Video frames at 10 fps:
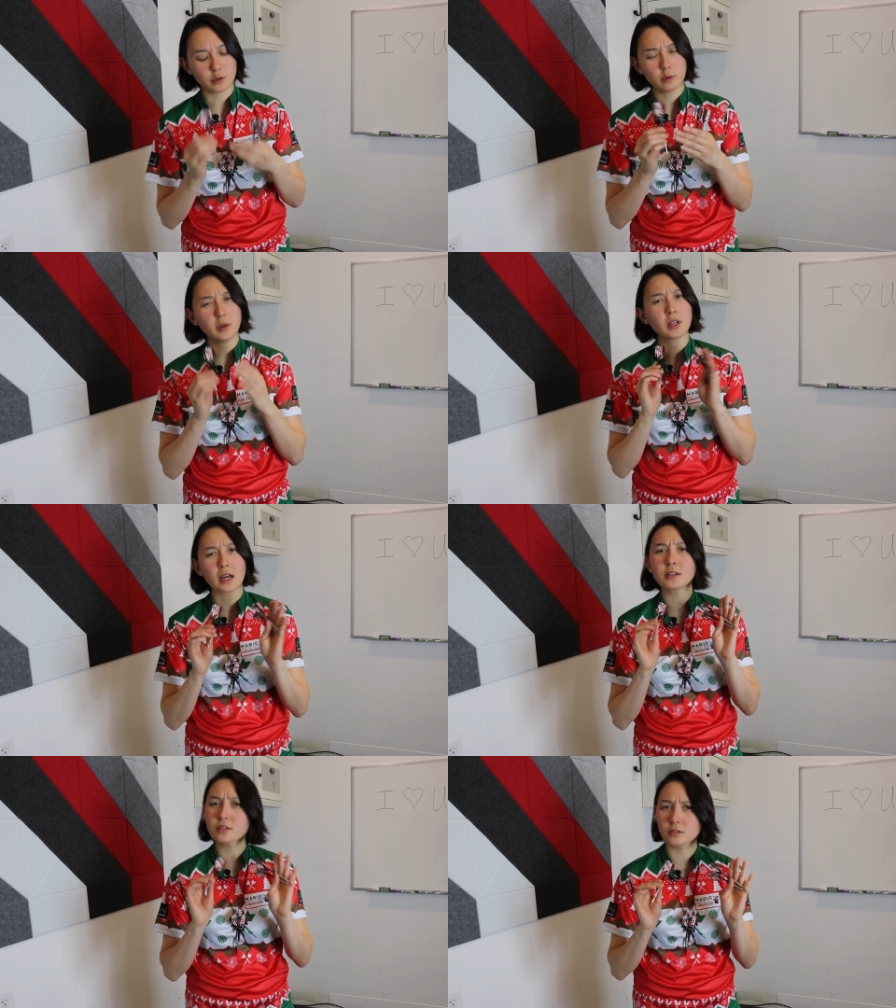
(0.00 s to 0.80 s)
So it would be a
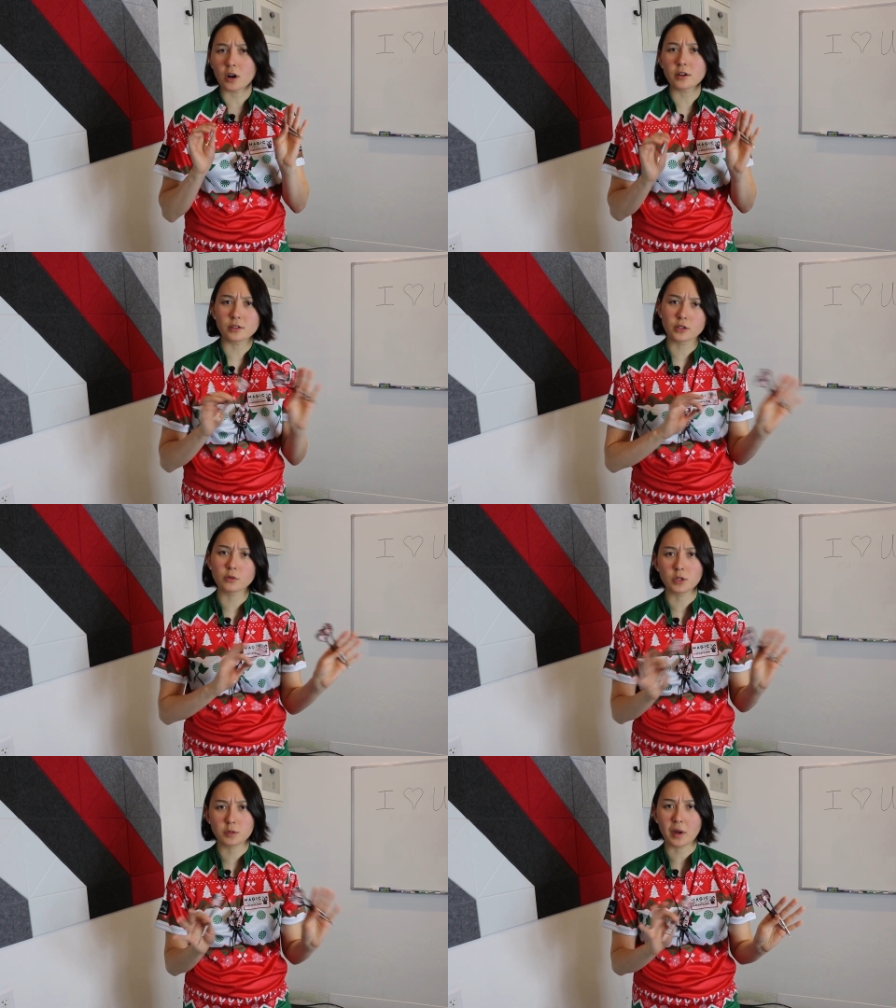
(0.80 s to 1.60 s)
nice dart to
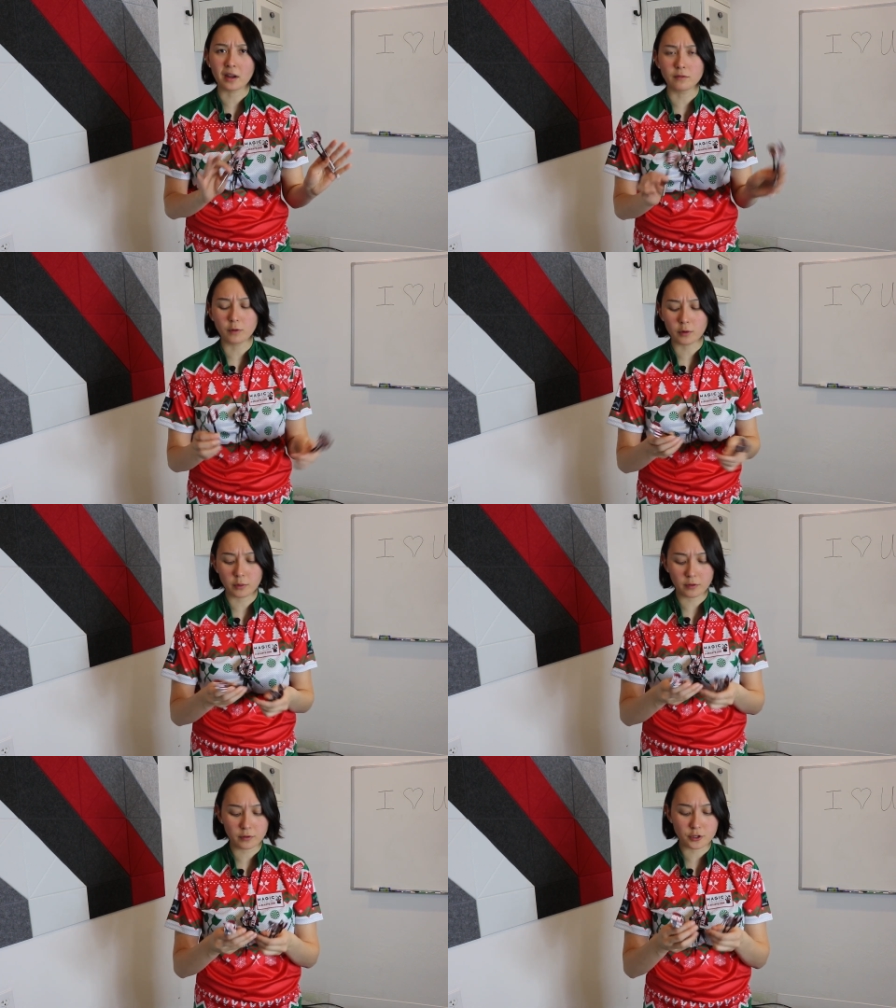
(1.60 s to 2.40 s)
switch back and forth
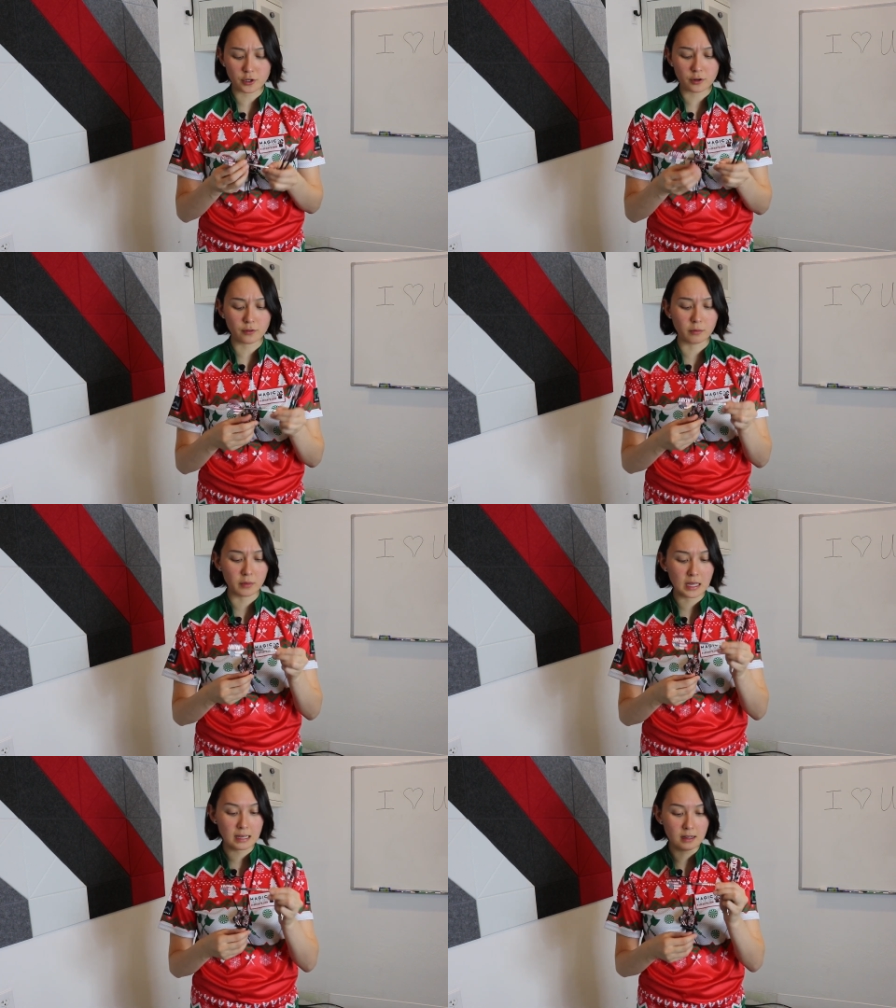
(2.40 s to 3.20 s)
with for sure for
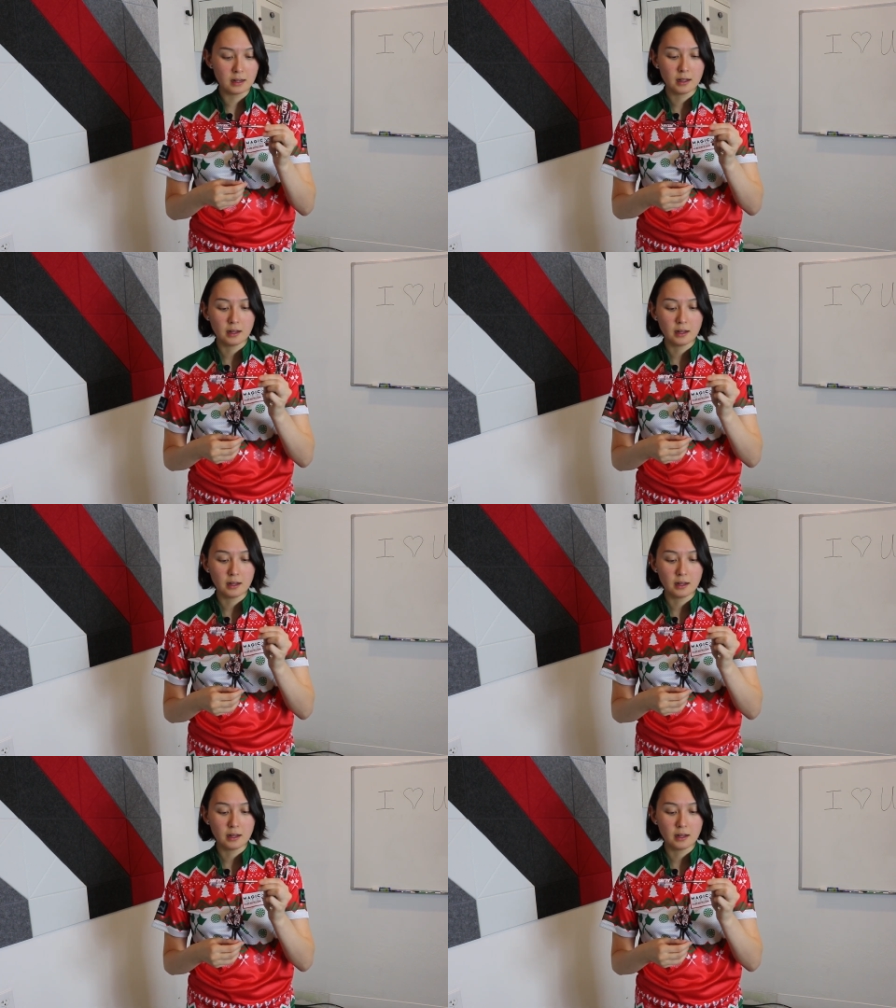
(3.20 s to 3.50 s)
me.